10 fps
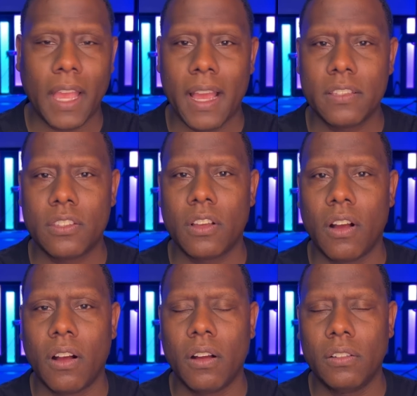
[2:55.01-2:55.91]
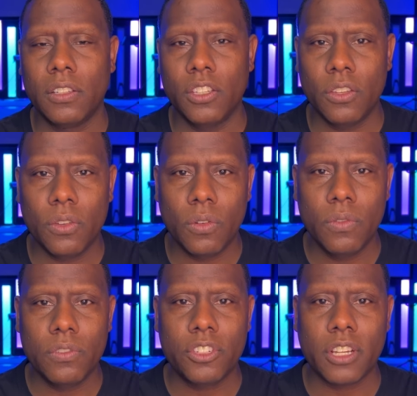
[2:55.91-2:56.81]
I saw
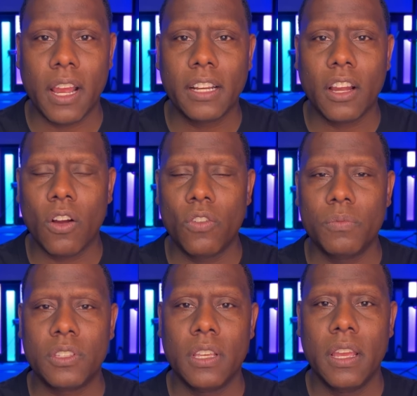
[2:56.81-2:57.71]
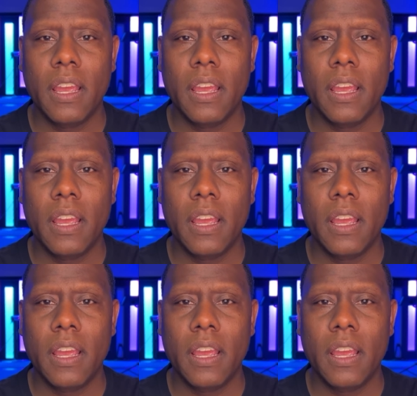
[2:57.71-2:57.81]
you, Sean Combs,